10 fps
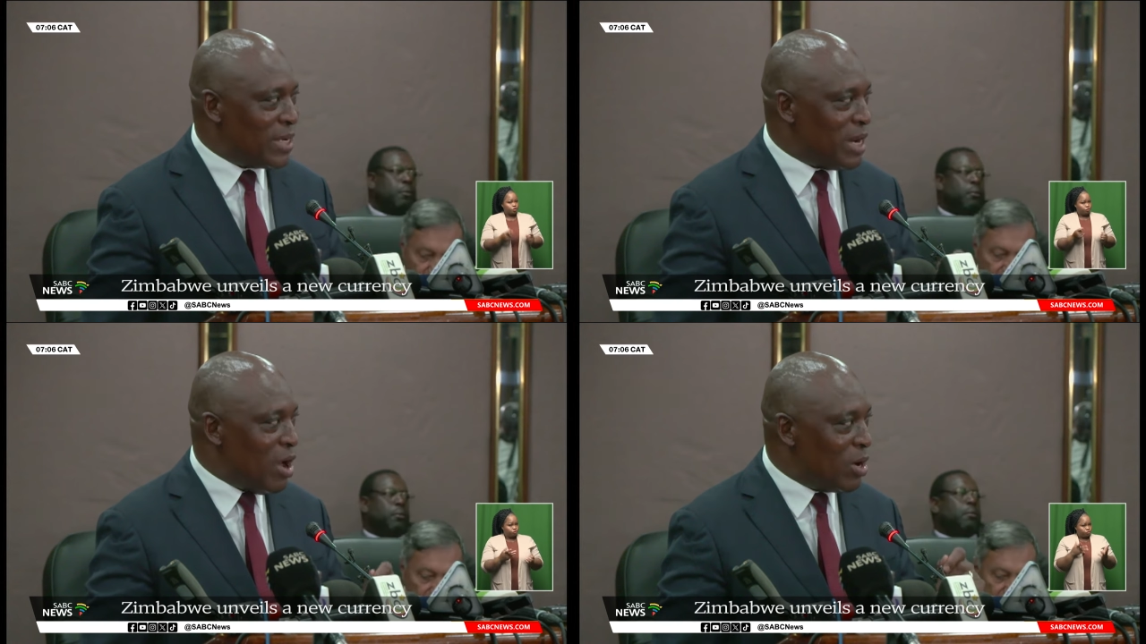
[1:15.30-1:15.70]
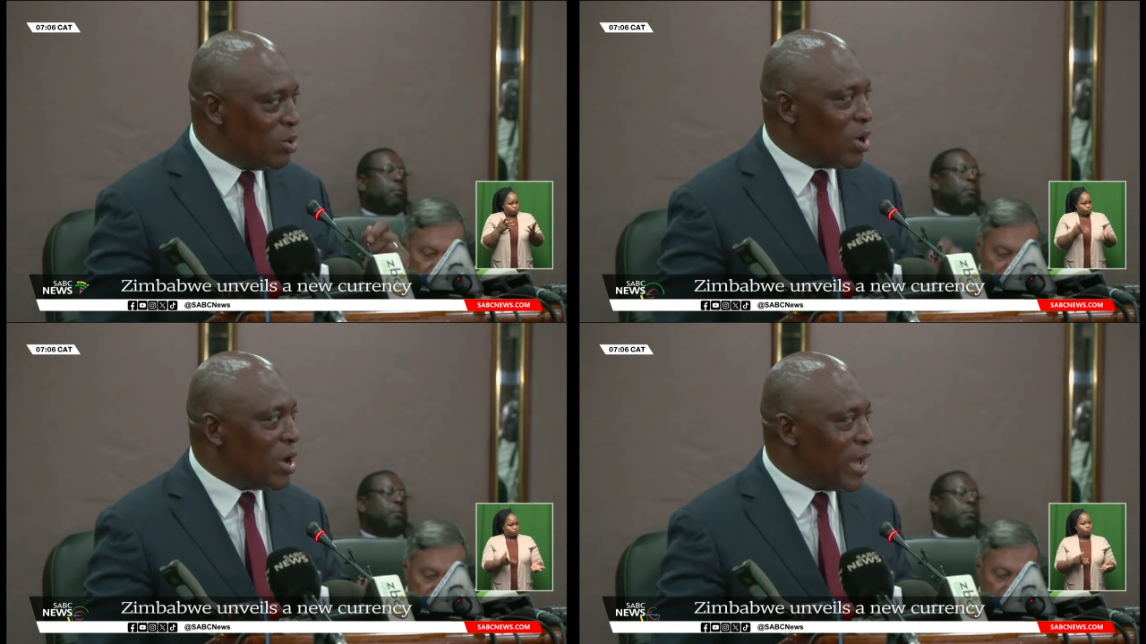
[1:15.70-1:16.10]
Speaker 1: that our
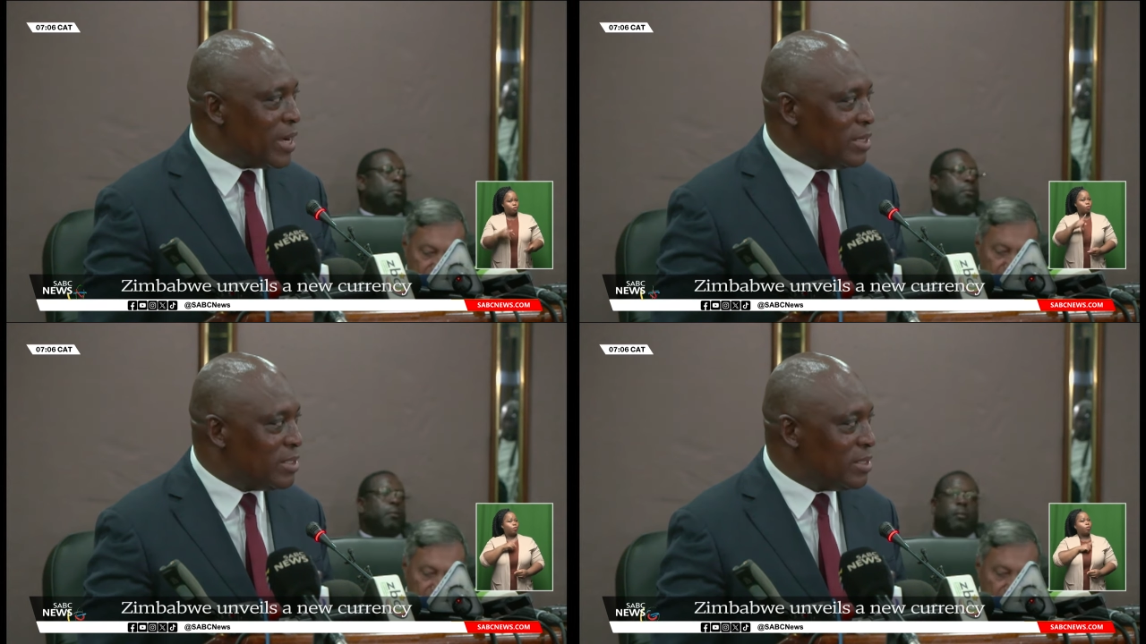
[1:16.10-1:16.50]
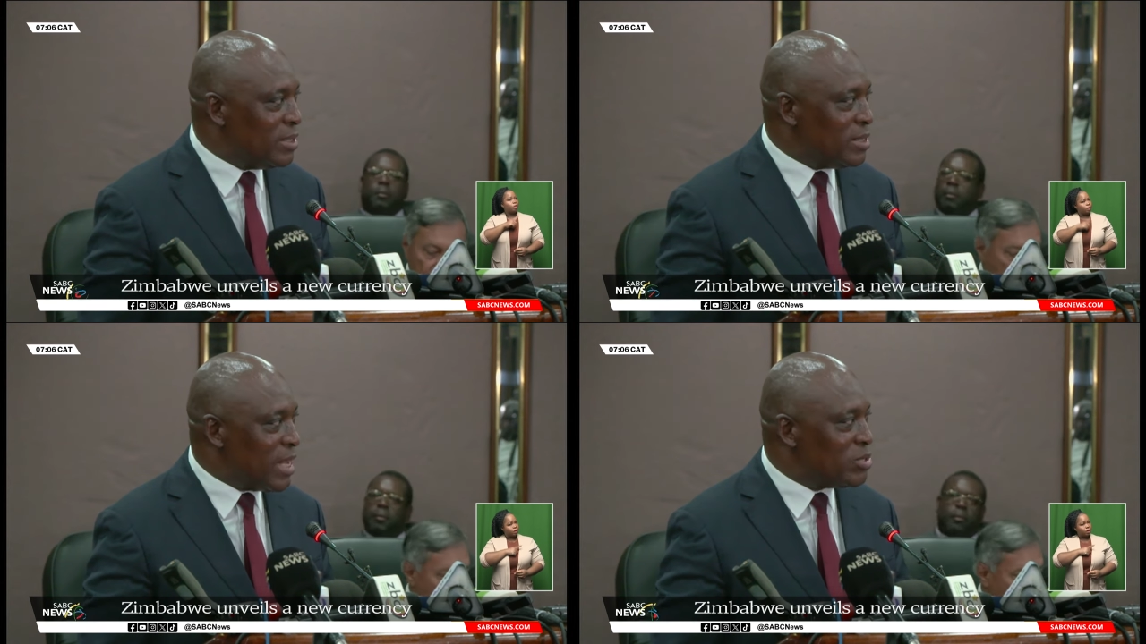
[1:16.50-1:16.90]
local currency
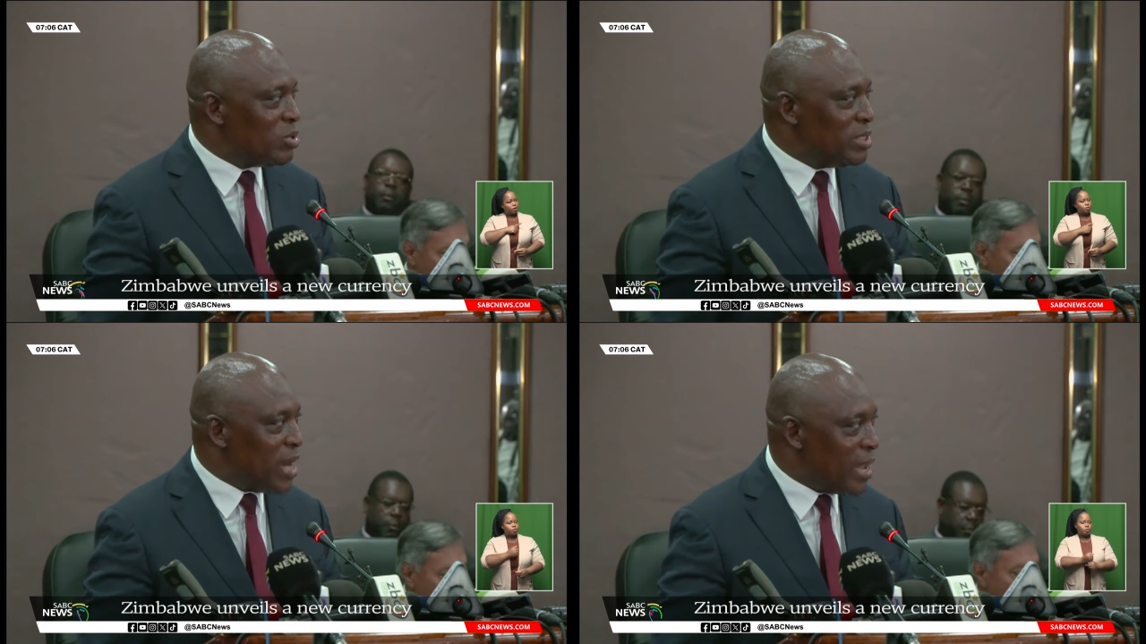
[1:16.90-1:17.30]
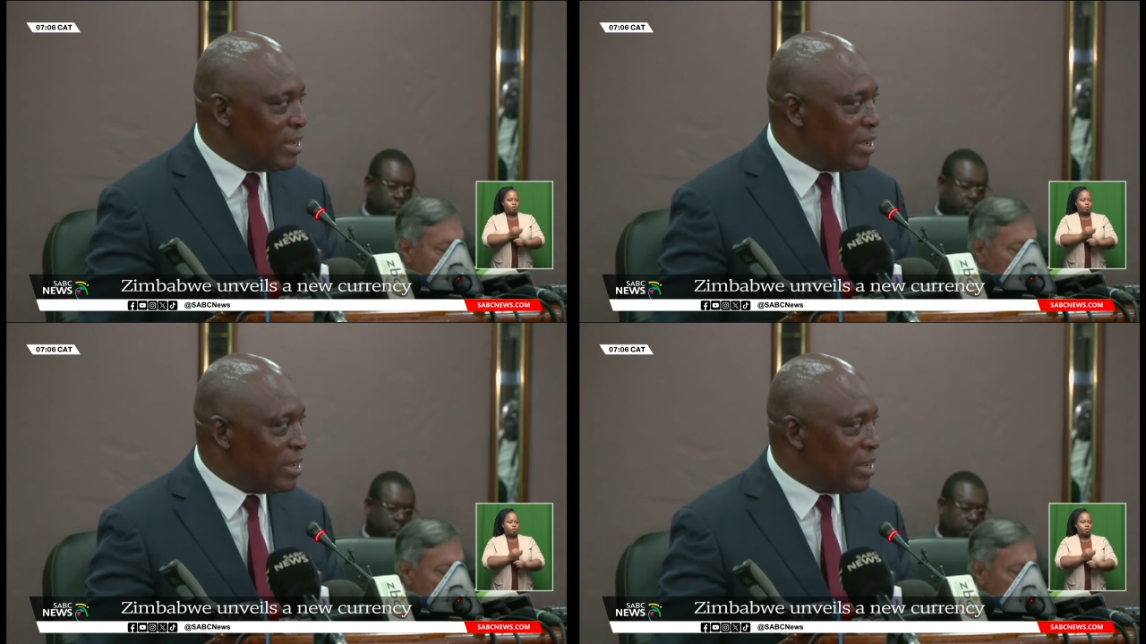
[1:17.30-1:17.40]
does not